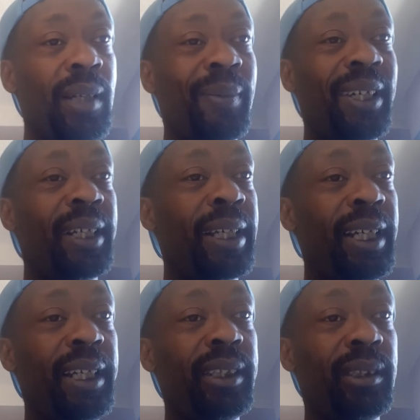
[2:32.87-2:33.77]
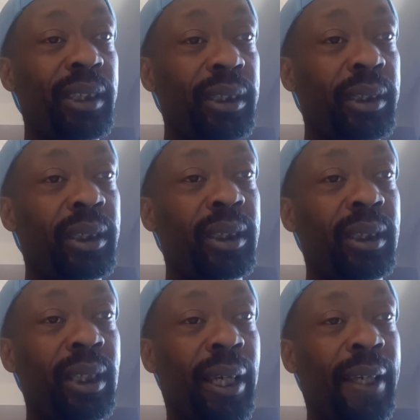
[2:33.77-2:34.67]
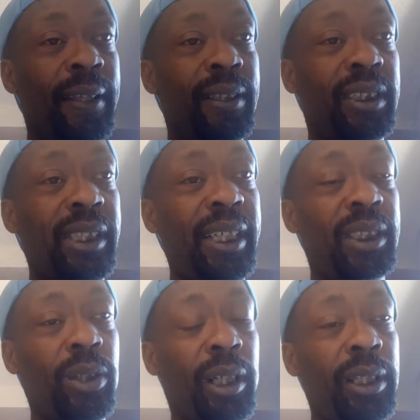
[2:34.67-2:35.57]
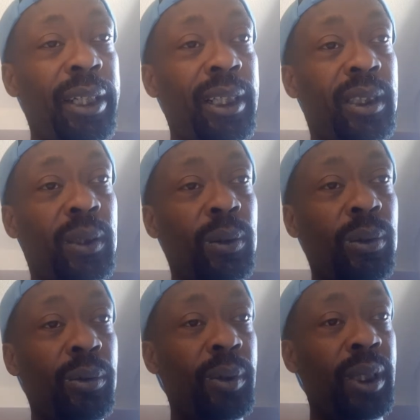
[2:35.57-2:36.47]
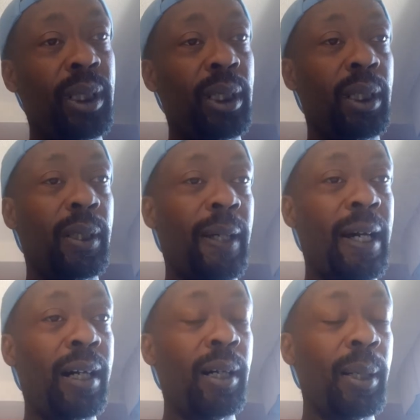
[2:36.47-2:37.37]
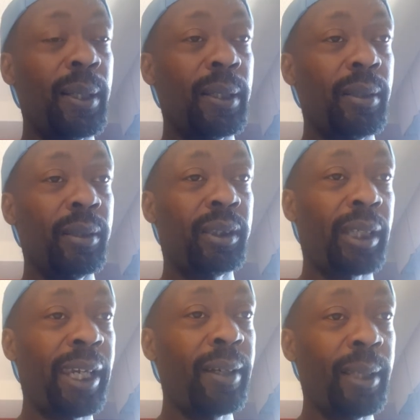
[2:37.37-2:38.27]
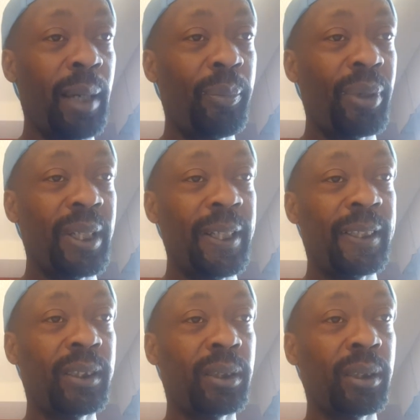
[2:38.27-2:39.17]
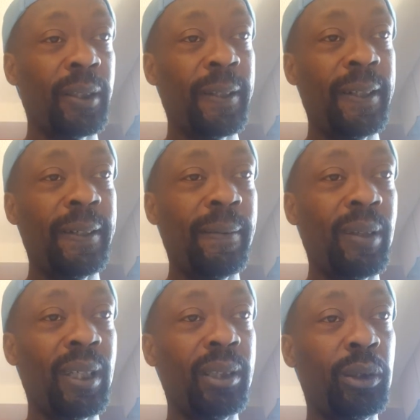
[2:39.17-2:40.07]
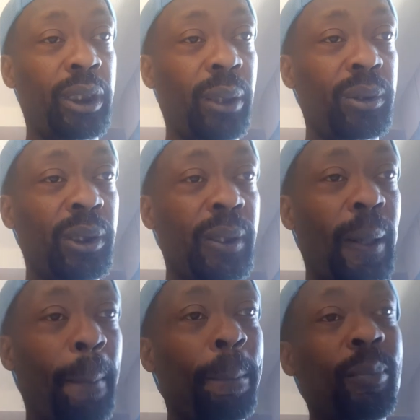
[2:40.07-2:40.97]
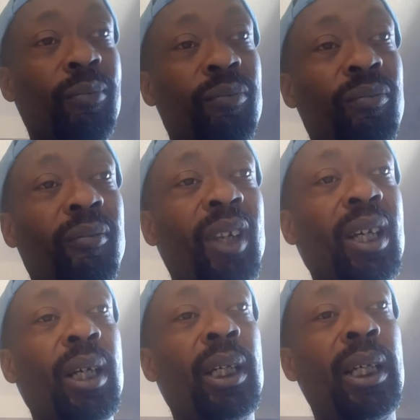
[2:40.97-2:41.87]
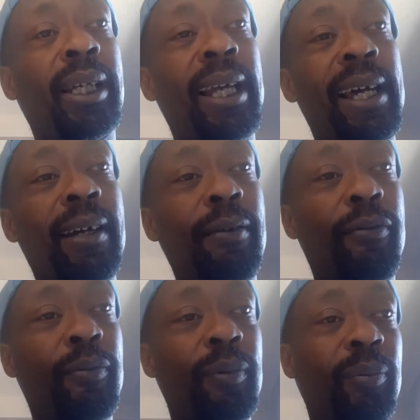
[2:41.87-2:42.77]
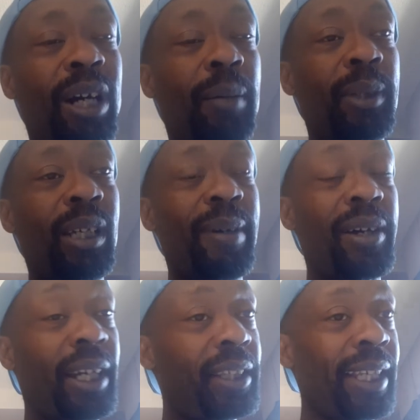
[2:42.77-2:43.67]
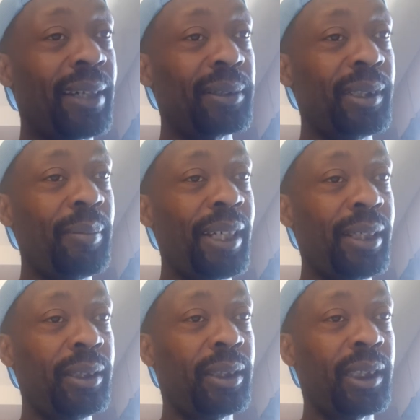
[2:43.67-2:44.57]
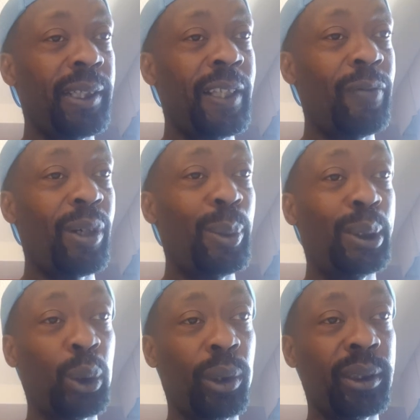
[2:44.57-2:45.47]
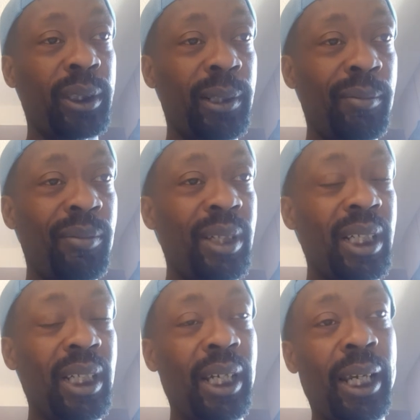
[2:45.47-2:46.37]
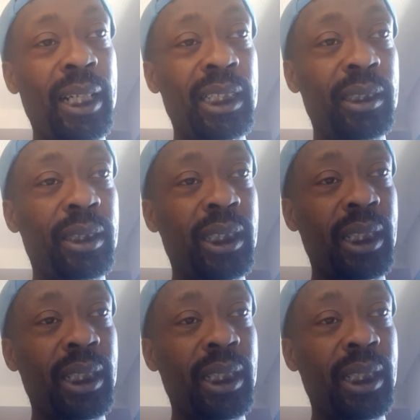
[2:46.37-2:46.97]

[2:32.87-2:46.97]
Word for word: But in any instance, the city is going to need to uh, scale up its shelter and have probably about 8,000 beds in the very short term and